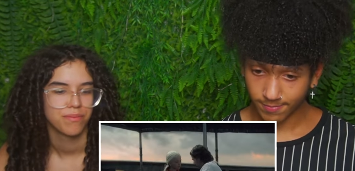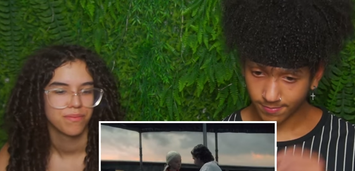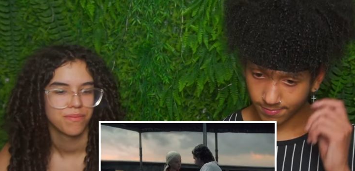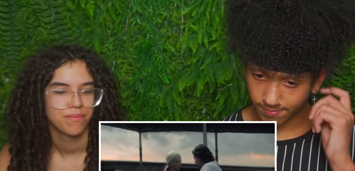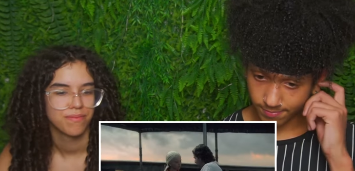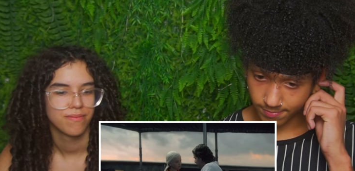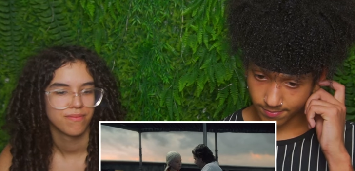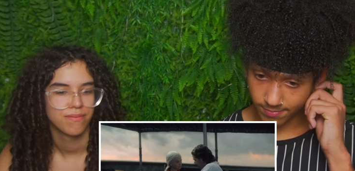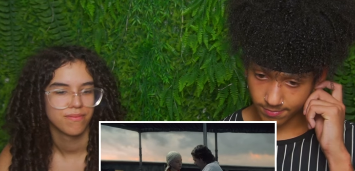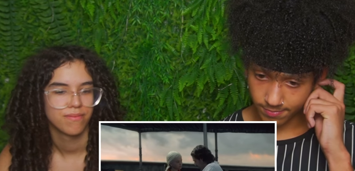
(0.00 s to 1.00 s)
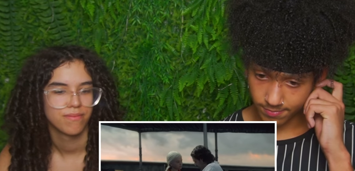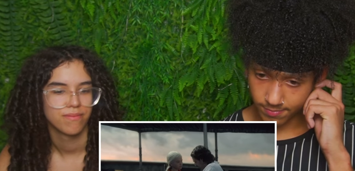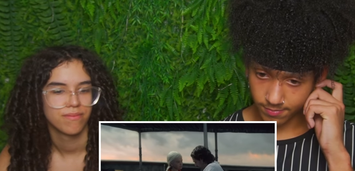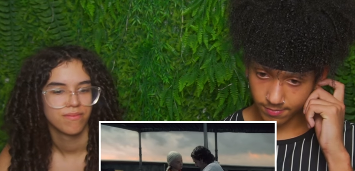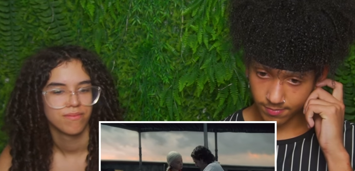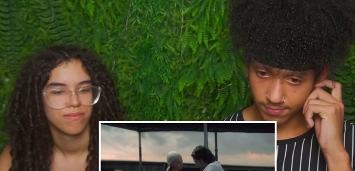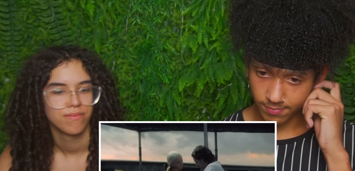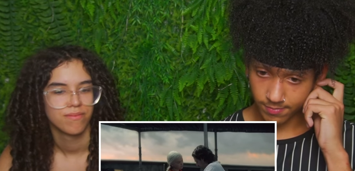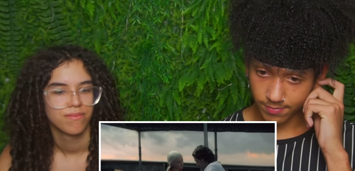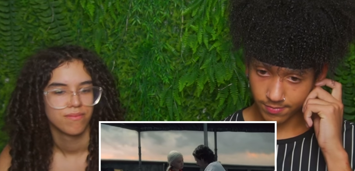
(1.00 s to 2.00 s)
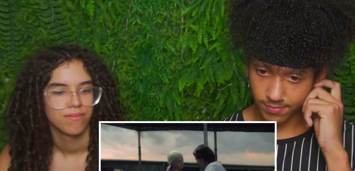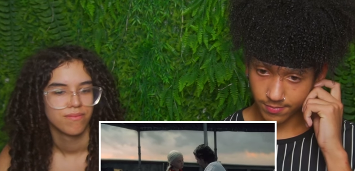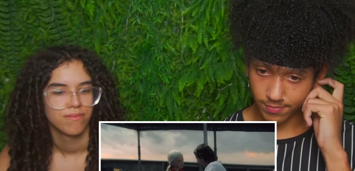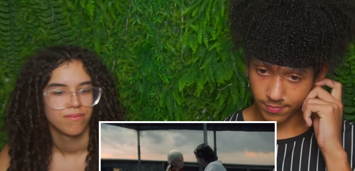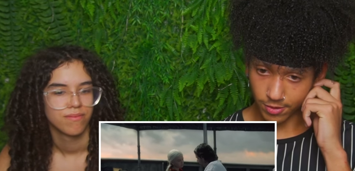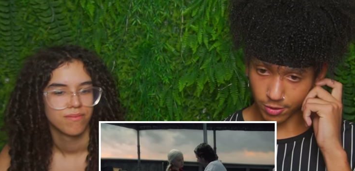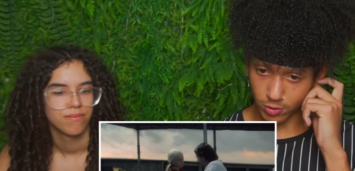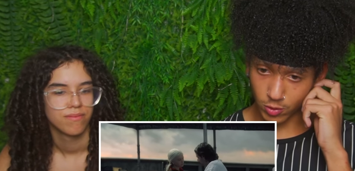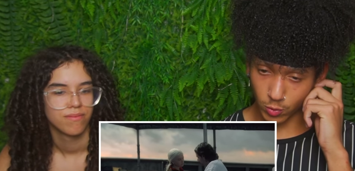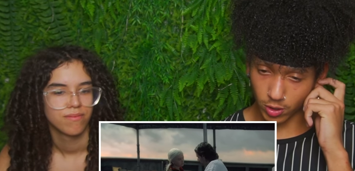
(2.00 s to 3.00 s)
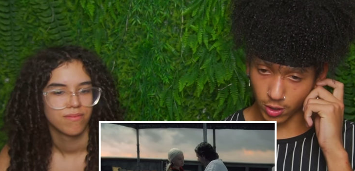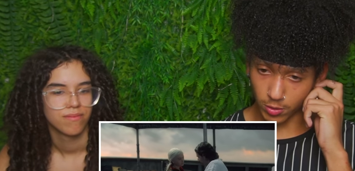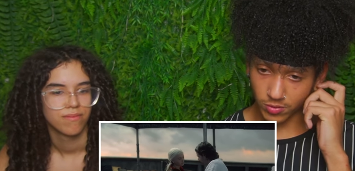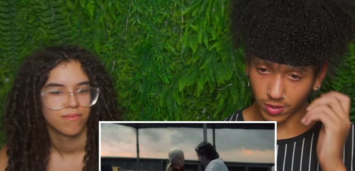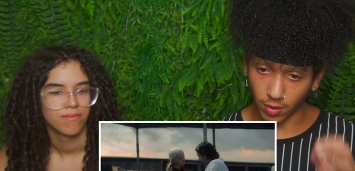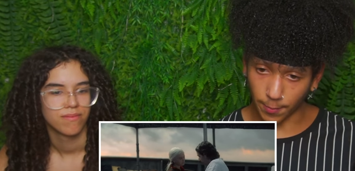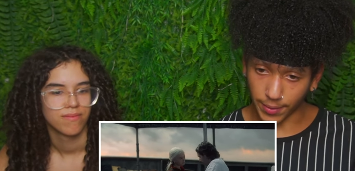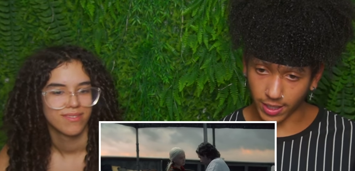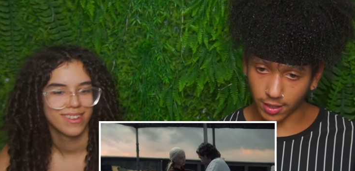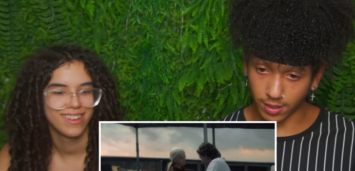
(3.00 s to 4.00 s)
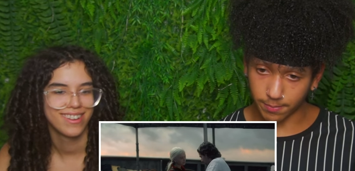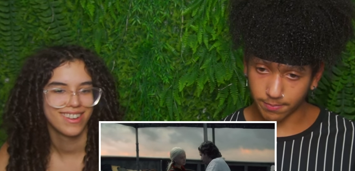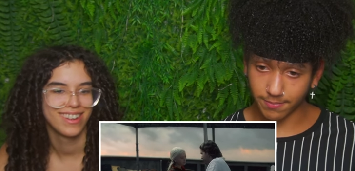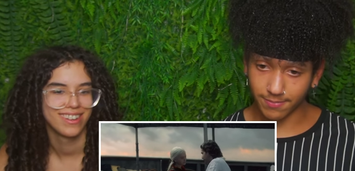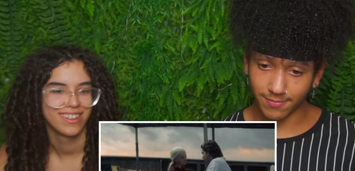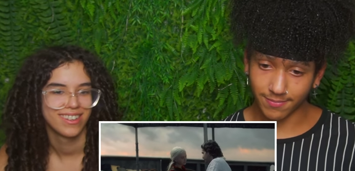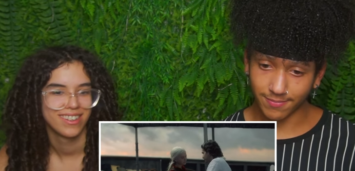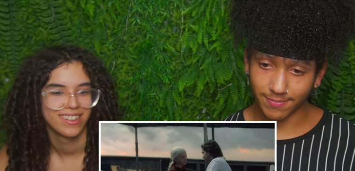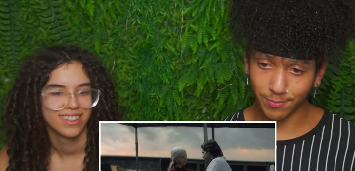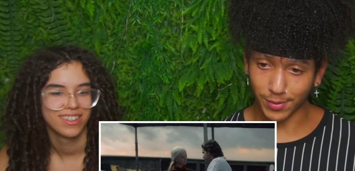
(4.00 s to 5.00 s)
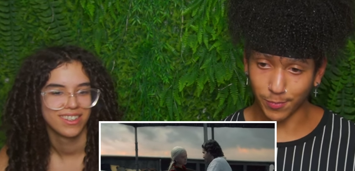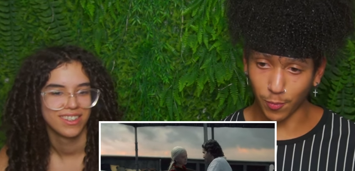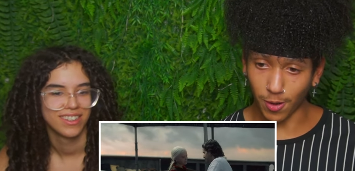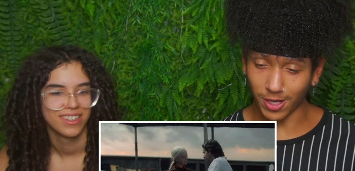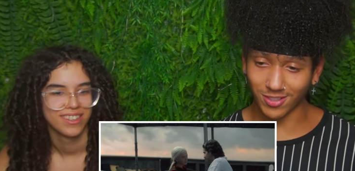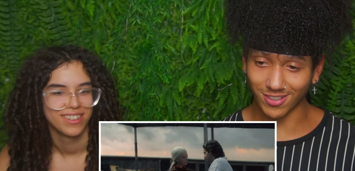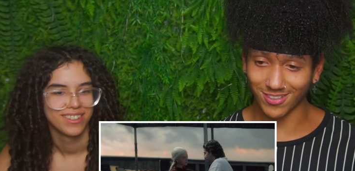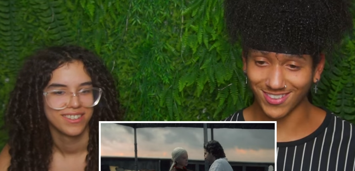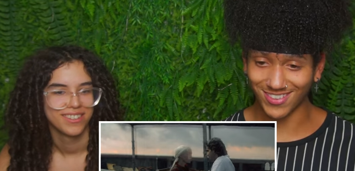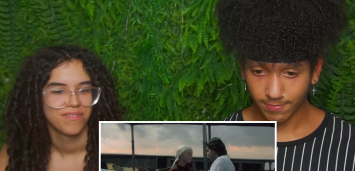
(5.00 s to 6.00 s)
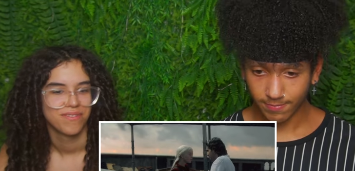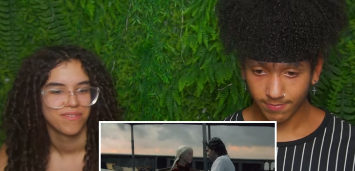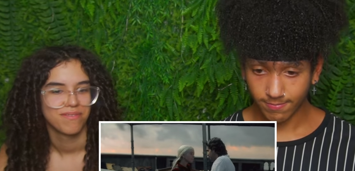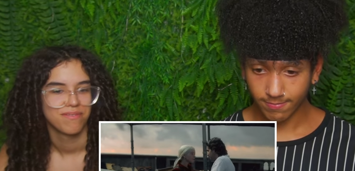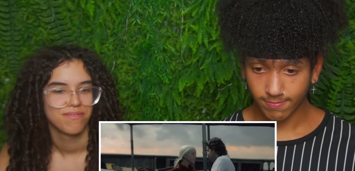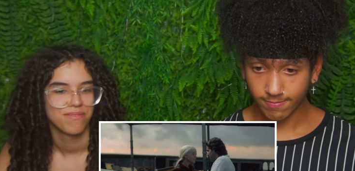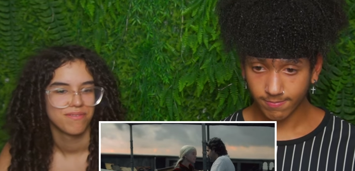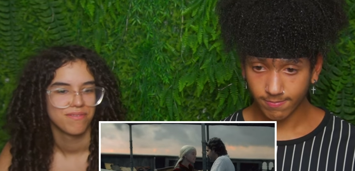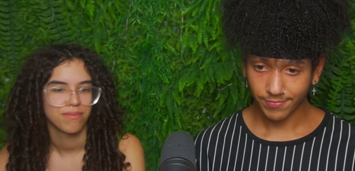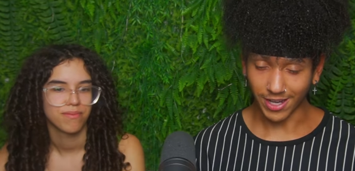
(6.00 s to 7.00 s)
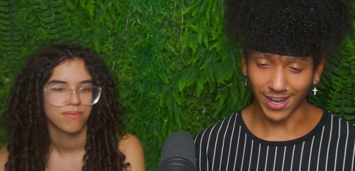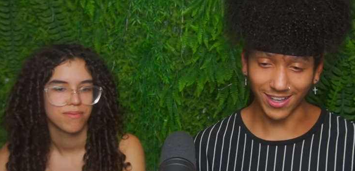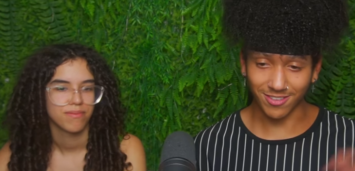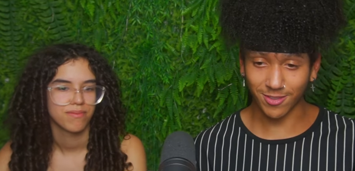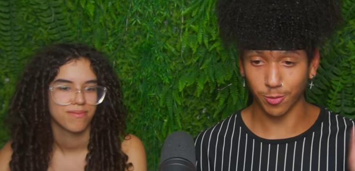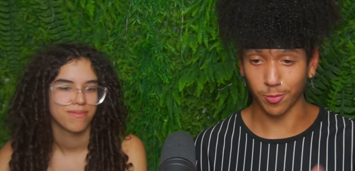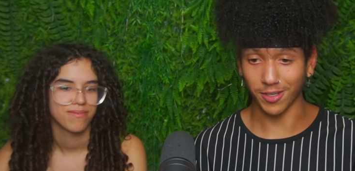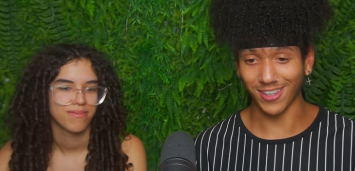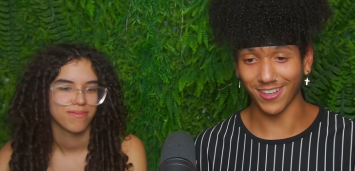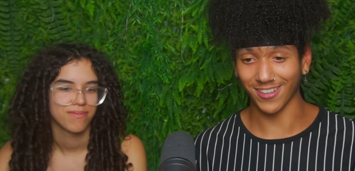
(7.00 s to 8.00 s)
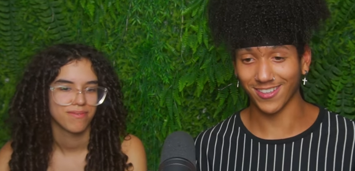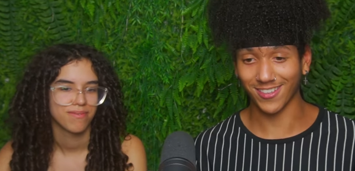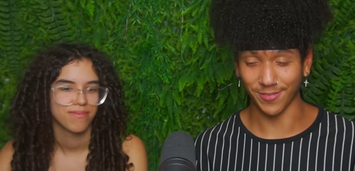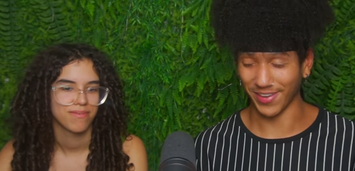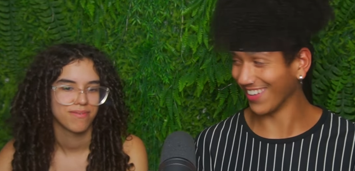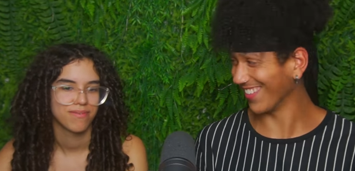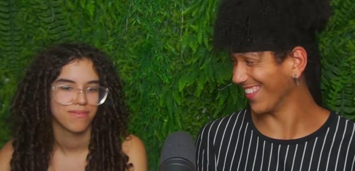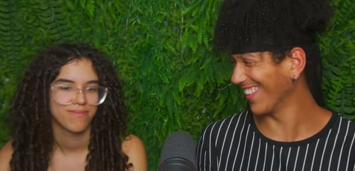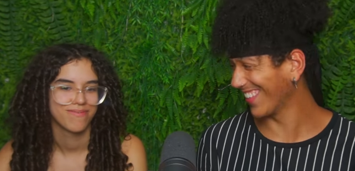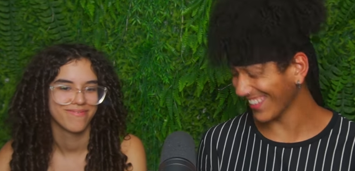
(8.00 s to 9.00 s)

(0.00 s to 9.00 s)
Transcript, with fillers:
Speaker 1: Forgive me. I, I know you. A little too close. Come on, back it up. People watching. Ah, screw it. Kiss. Imagine.